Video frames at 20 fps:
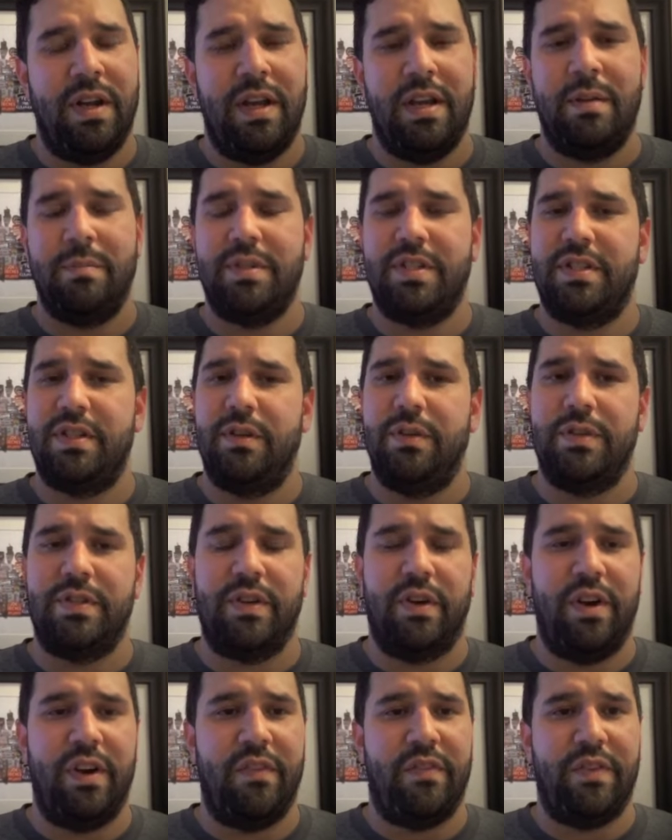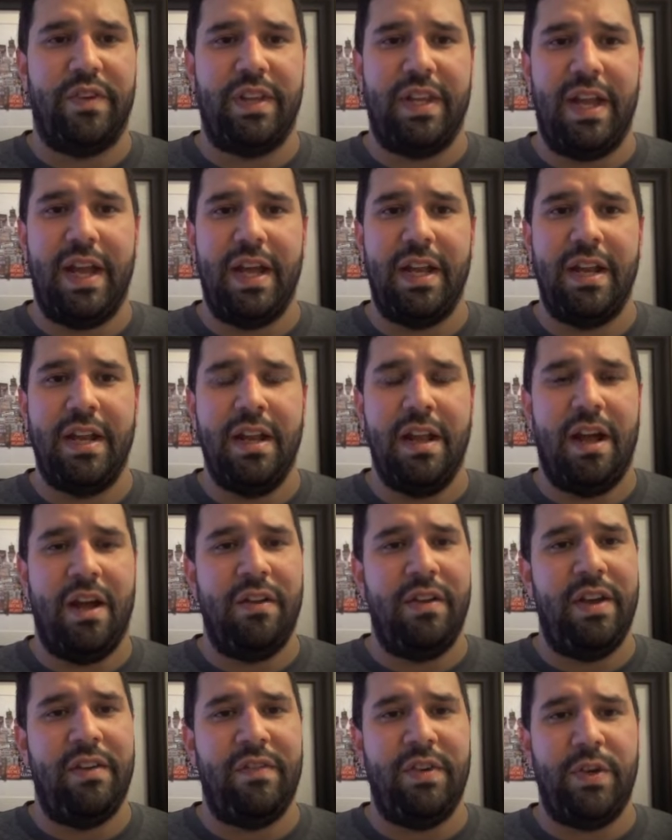and I'm so sorry for that.
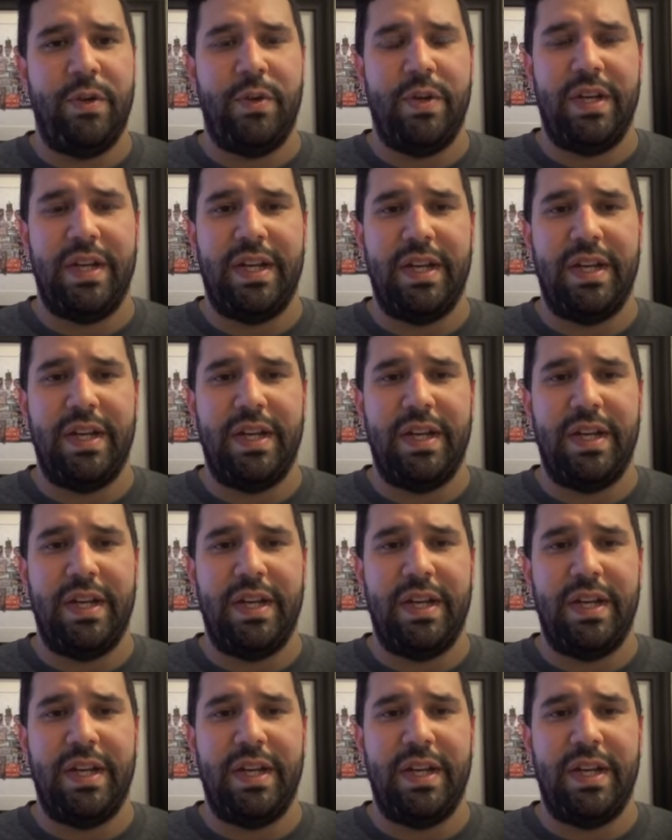I'll never do it